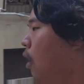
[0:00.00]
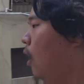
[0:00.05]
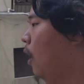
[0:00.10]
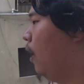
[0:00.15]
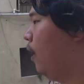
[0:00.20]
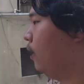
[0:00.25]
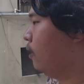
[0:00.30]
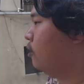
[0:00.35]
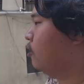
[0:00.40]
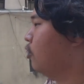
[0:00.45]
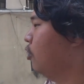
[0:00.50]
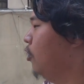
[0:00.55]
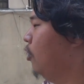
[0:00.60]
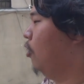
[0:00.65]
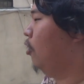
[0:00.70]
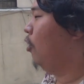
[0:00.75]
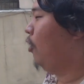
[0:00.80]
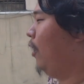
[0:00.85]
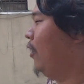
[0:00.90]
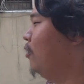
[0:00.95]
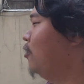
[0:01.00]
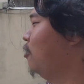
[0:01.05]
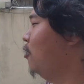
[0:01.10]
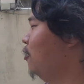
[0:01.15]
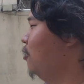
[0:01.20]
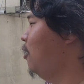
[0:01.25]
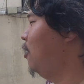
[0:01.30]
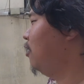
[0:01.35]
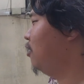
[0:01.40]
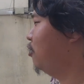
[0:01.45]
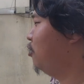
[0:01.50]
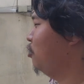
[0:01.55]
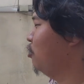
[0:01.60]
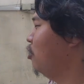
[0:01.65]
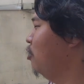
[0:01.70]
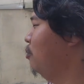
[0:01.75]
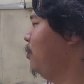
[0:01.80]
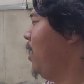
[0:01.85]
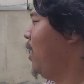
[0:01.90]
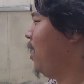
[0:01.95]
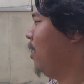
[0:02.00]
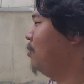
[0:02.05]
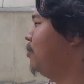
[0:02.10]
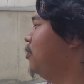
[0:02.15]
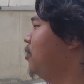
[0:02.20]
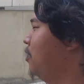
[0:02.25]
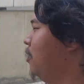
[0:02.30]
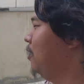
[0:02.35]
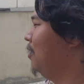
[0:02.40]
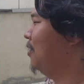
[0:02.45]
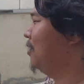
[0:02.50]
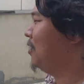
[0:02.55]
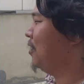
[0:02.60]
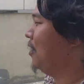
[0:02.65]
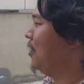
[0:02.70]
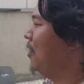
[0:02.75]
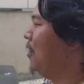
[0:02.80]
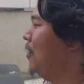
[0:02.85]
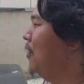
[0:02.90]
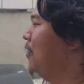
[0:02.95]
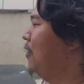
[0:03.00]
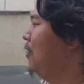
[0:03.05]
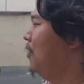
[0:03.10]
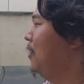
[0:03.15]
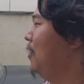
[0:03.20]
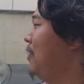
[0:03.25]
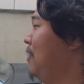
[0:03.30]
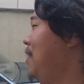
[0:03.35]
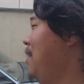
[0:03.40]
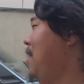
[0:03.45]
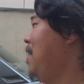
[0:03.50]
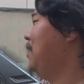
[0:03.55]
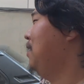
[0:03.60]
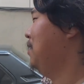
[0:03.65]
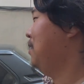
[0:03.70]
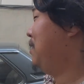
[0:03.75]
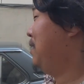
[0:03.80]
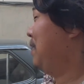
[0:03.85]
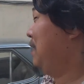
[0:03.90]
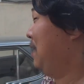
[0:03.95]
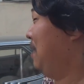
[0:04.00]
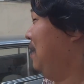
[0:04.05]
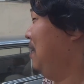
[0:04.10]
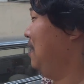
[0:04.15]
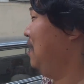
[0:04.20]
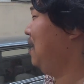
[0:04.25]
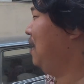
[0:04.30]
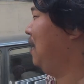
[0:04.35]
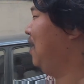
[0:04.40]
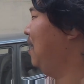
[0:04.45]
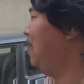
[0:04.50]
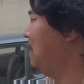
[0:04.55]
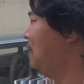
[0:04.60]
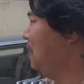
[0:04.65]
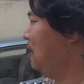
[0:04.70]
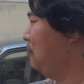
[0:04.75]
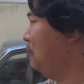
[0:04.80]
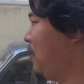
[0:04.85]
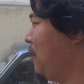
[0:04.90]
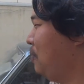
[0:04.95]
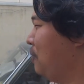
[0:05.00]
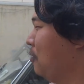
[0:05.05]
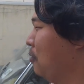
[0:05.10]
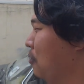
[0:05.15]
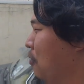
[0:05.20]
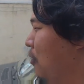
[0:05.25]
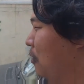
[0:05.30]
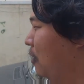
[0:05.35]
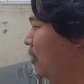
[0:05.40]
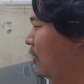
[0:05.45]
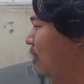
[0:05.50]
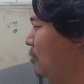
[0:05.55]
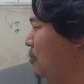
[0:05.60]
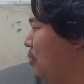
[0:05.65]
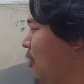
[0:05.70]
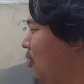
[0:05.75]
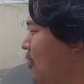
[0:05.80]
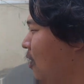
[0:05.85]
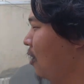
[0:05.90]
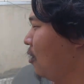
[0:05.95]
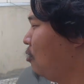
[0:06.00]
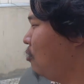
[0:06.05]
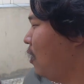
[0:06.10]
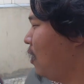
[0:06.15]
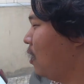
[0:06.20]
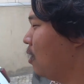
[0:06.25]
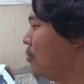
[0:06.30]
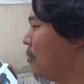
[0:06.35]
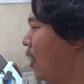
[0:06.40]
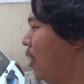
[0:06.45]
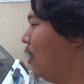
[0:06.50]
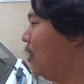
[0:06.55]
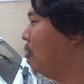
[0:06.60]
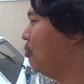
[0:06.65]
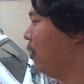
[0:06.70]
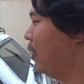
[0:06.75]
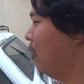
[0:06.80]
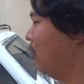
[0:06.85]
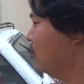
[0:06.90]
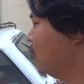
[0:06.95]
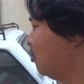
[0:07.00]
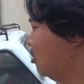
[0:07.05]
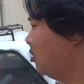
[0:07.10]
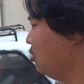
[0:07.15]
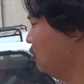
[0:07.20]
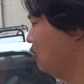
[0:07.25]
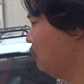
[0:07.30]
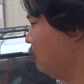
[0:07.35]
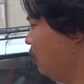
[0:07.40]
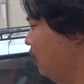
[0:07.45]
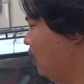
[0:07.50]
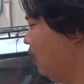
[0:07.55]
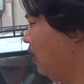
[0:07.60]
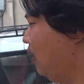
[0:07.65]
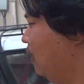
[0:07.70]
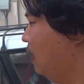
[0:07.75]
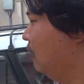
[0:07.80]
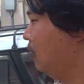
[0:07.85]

right, so I turned on Google Maps, and uh, yeah, this isn't it. I think people were leading me down random alleyways to uh,